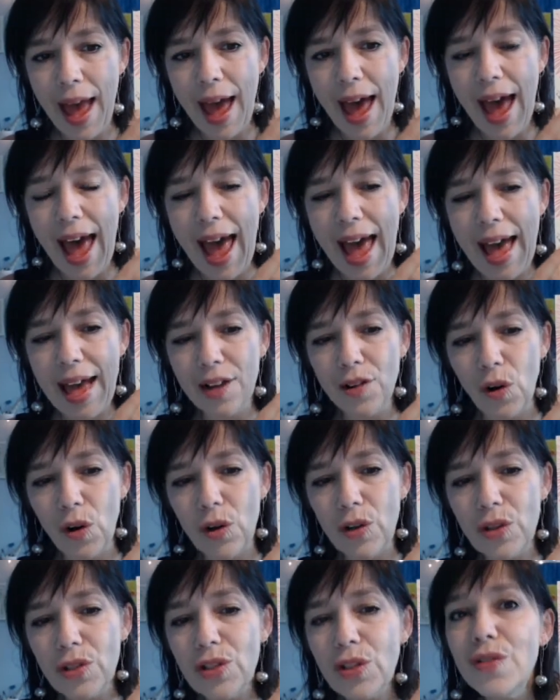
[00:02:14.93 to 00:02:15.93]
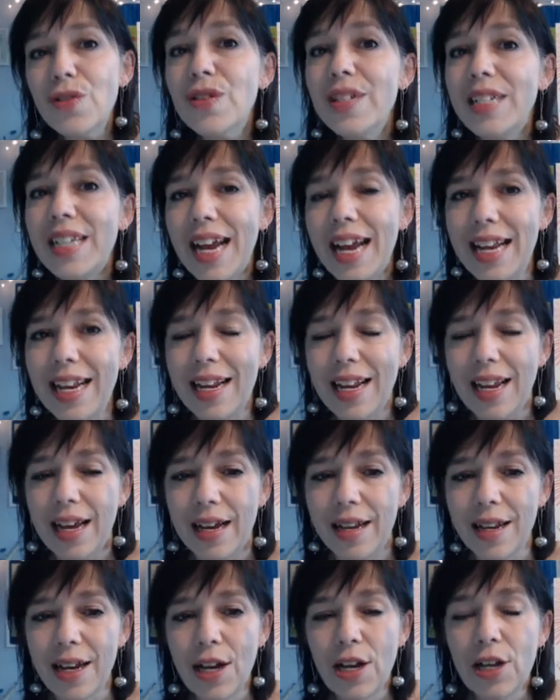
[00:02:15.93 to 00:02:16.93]
and also dated
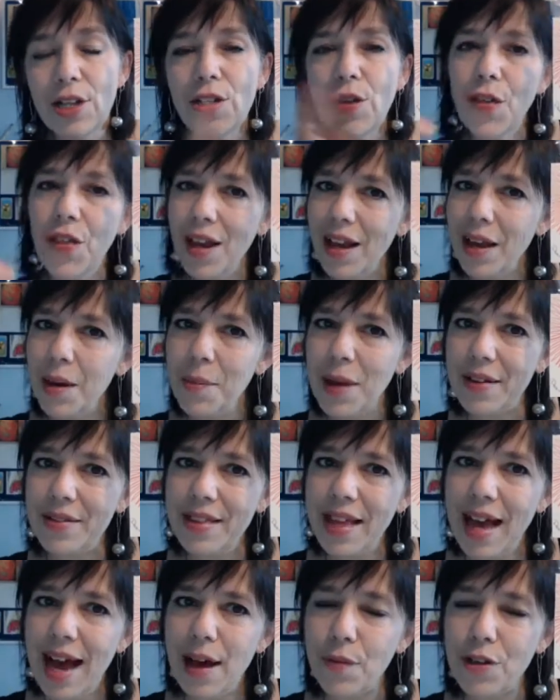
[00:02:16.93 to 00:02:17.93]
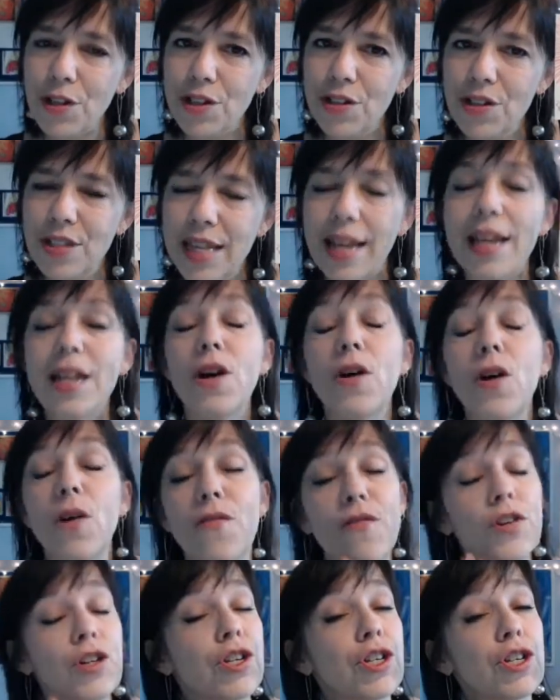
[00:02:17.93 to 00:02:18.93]
it. So think about that when you're saying,
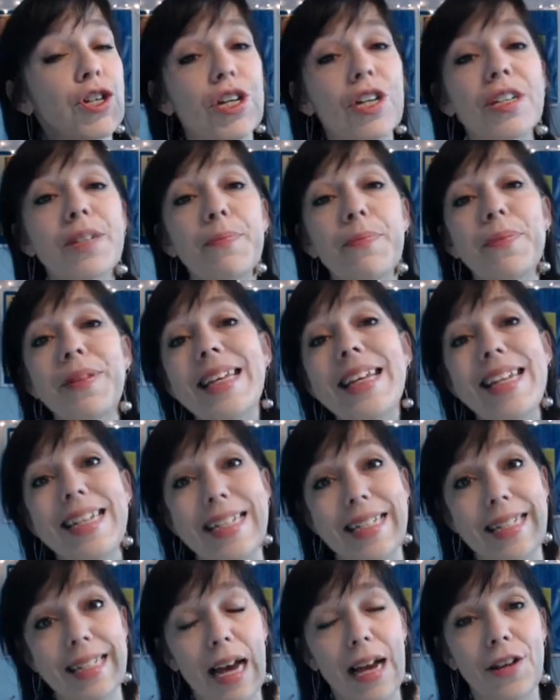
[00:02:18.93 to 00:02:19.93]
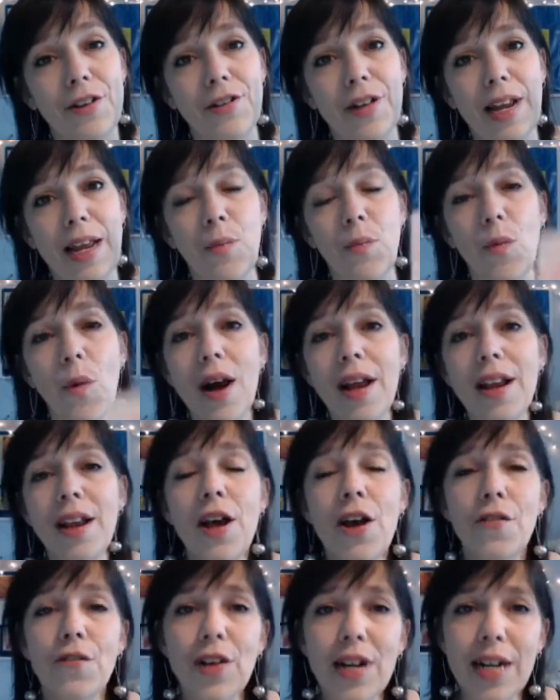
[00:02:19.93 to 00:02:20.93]
for sure, please sign your name. One,
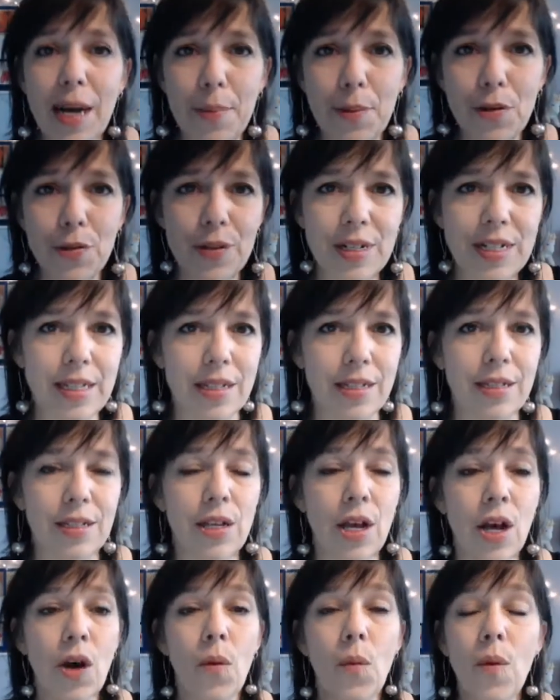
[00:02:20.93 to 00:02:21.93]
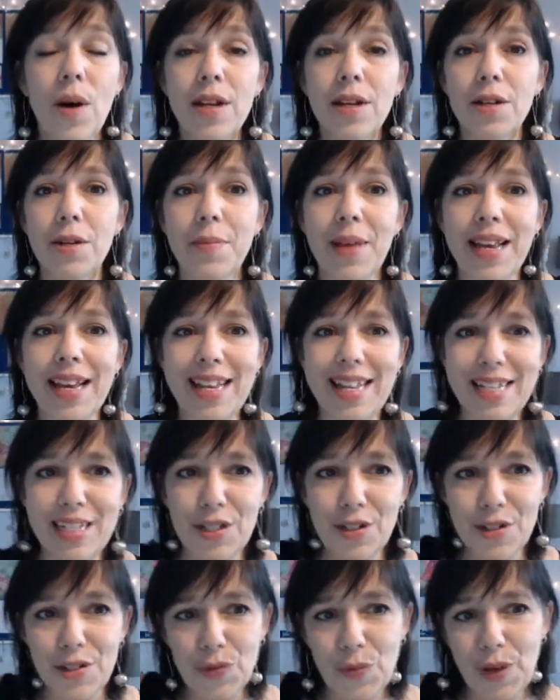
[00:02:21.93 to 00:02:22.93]
for a couple of reasons. One, it'll make it
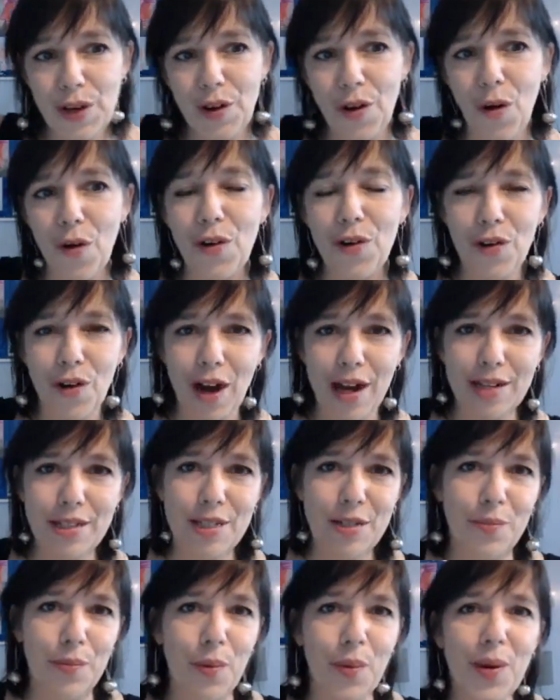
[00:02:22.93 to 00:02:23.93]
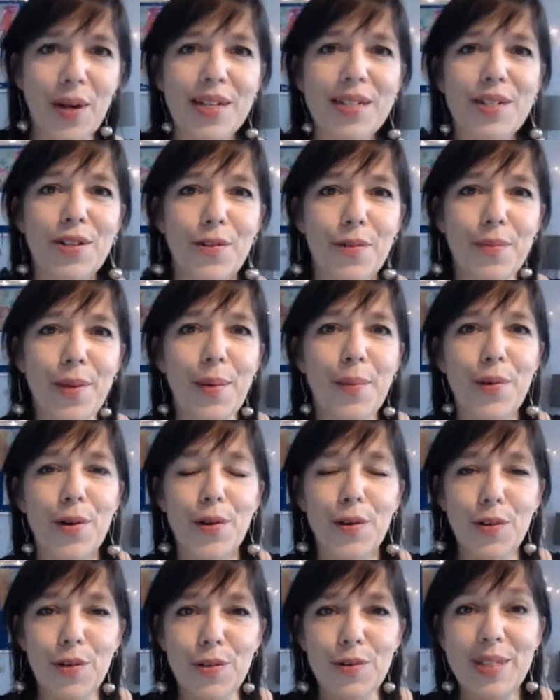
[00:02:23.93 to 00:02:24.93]
easier as we go across the board to remember
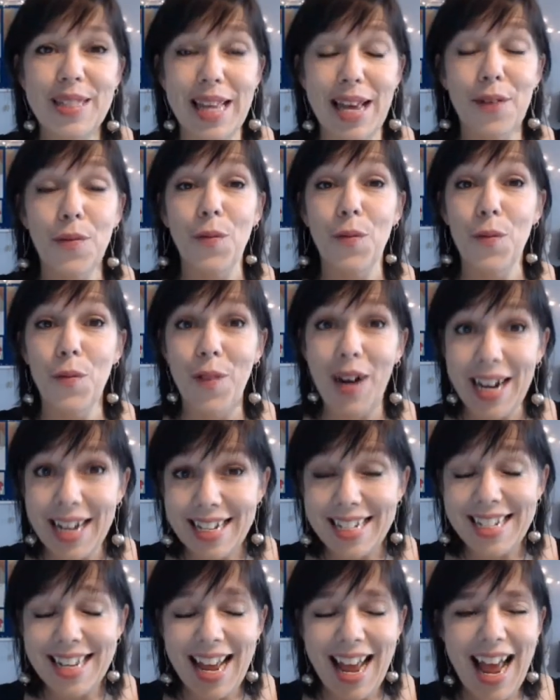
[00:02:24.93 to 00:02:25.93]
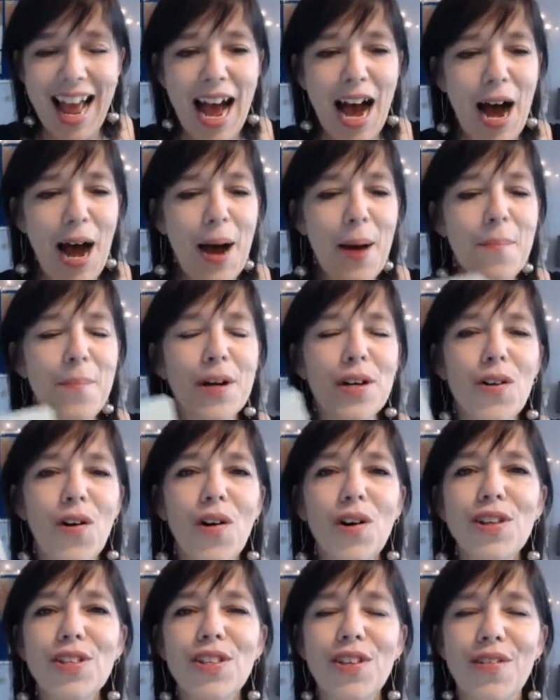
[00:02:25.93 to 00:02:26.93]
who sent what. Uh, but
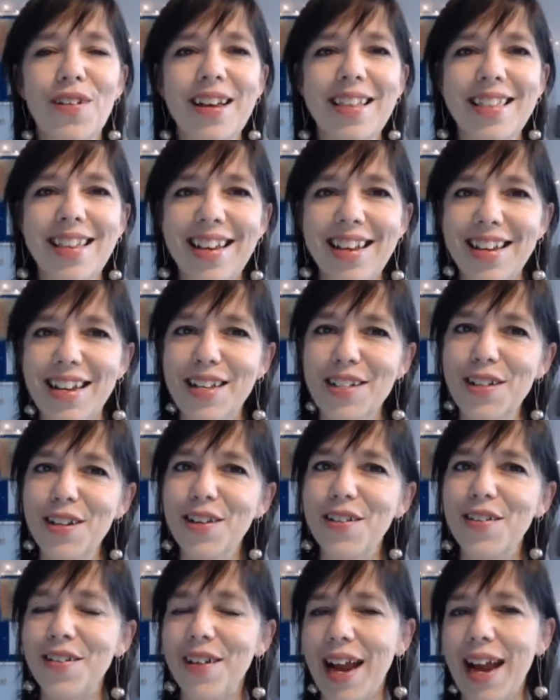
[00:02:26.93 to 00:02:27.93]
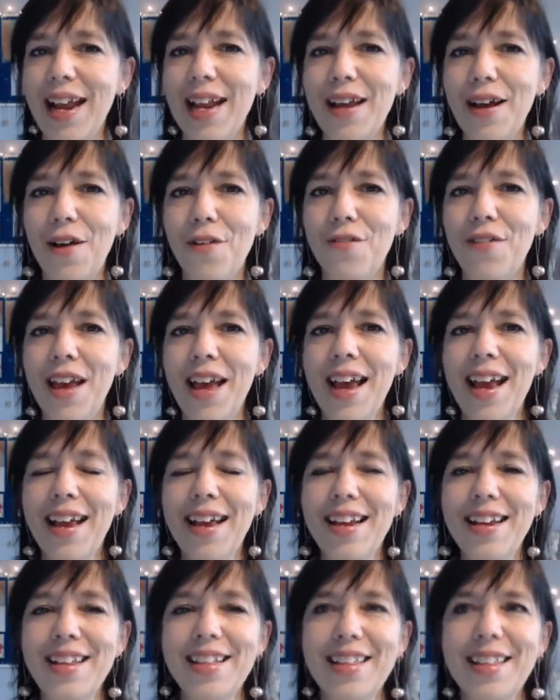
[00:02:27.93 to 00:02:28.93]
also, I think as a creative,
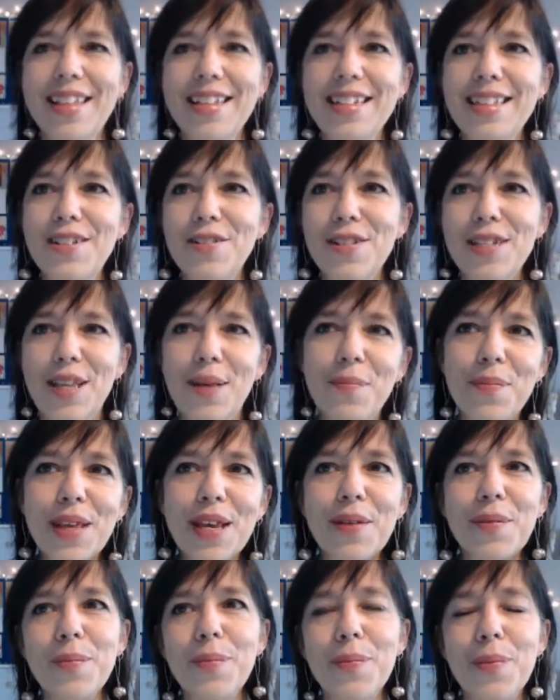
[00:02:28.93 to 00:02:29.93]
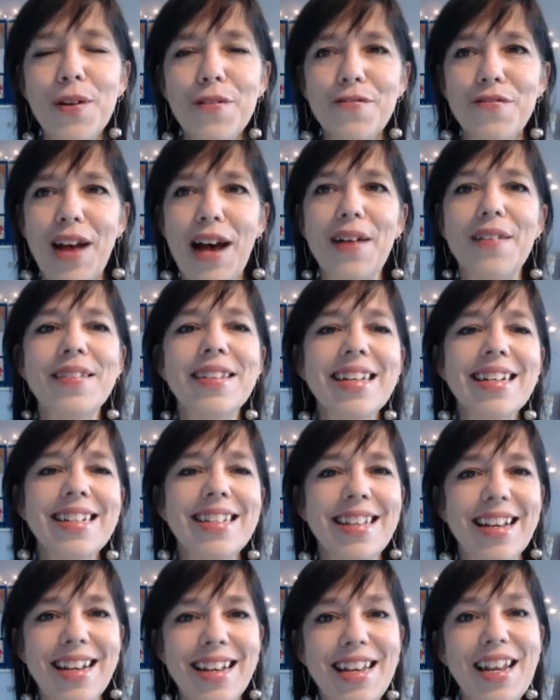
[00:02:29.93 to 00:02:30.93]
it, it, there's something profoundly
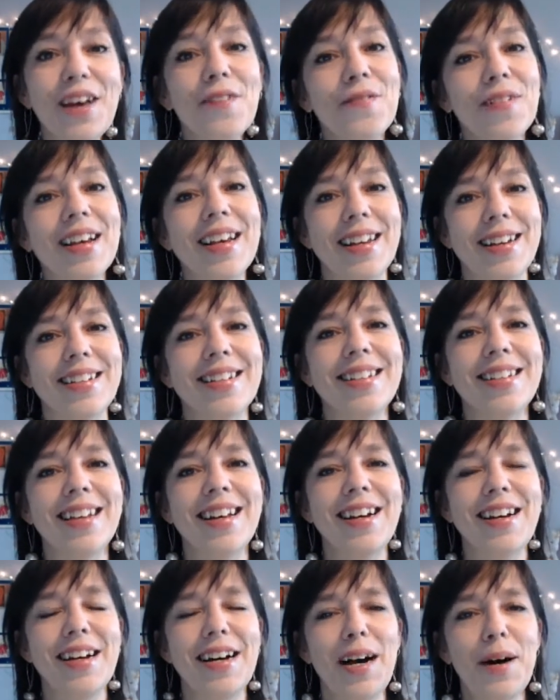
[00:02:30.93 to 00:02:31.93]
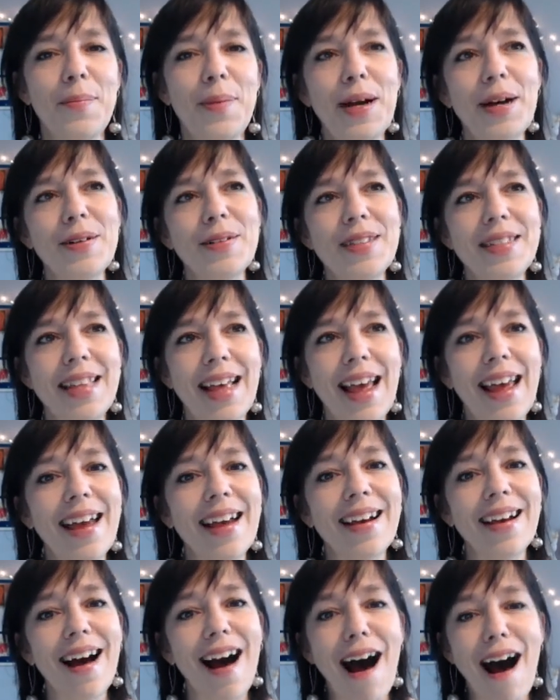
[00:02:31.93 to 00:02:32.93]
significant about
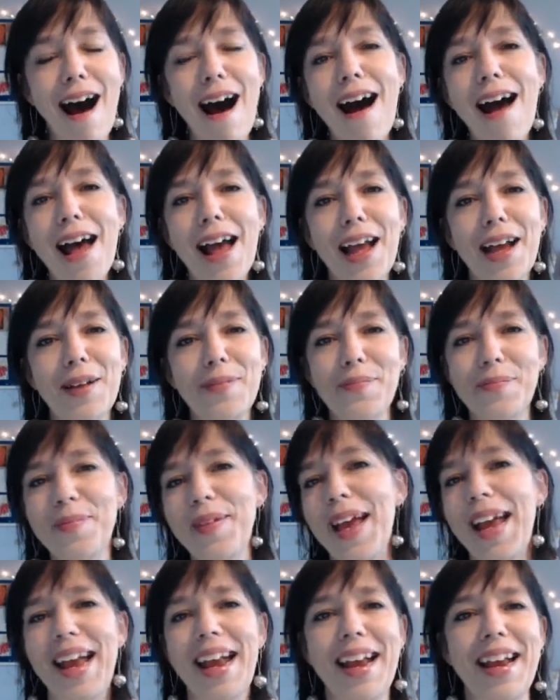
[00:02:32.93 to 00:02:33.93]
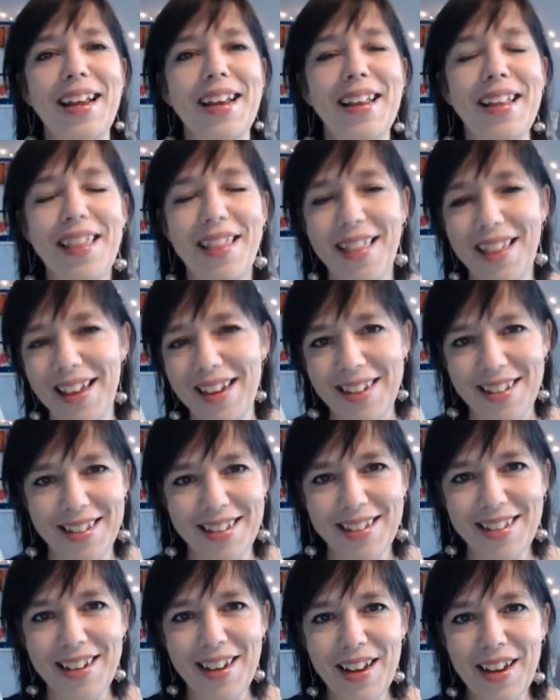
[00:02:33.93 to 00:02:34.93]
saying, I made
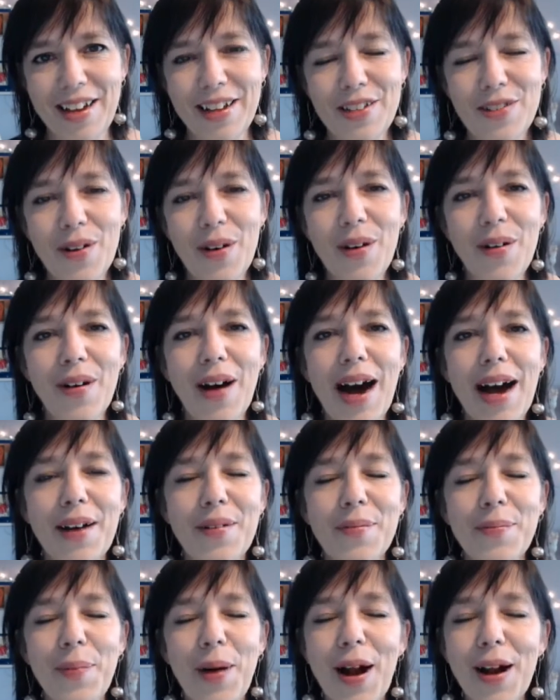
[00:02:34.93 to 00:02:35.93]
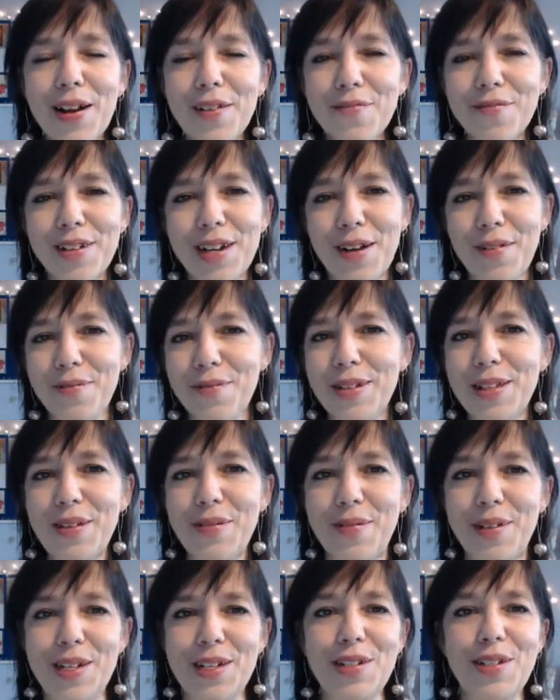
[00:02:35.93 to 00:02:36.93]
this. So, uh, part of what I really
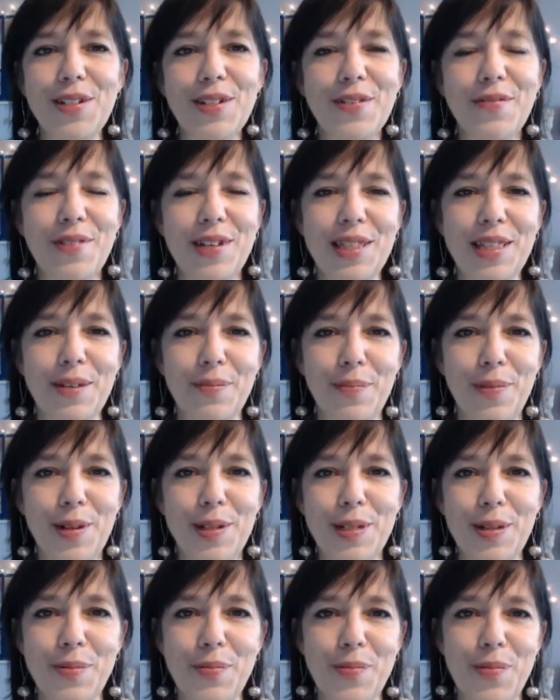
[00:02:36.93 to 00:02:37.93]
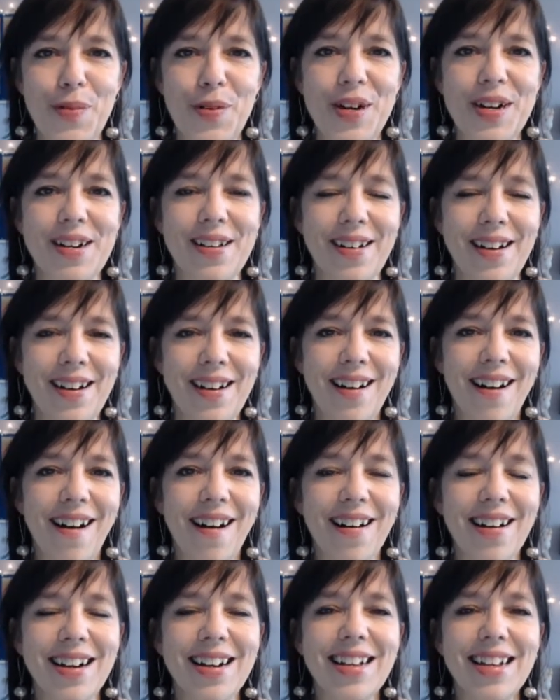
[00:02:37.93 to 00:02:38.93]
want to do with the bulletin board
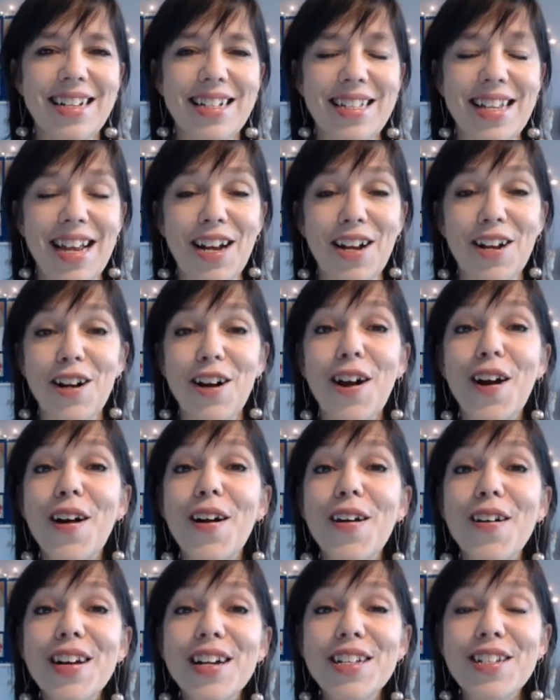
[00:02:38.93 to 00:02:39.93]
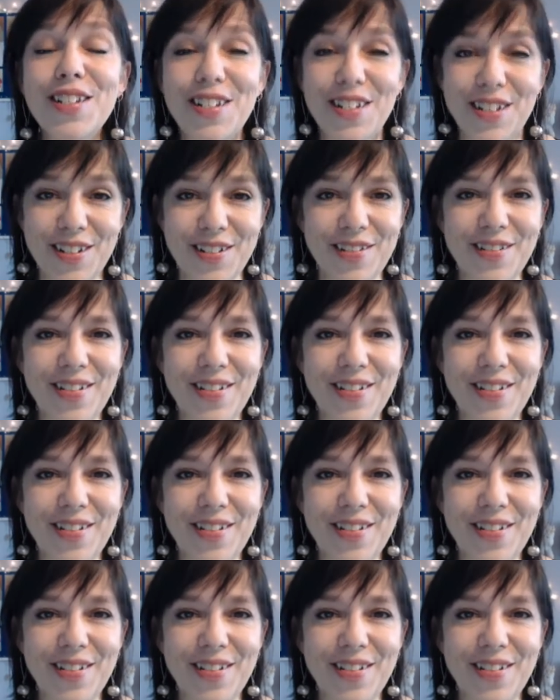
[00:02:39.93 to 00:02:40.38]
art is encourage you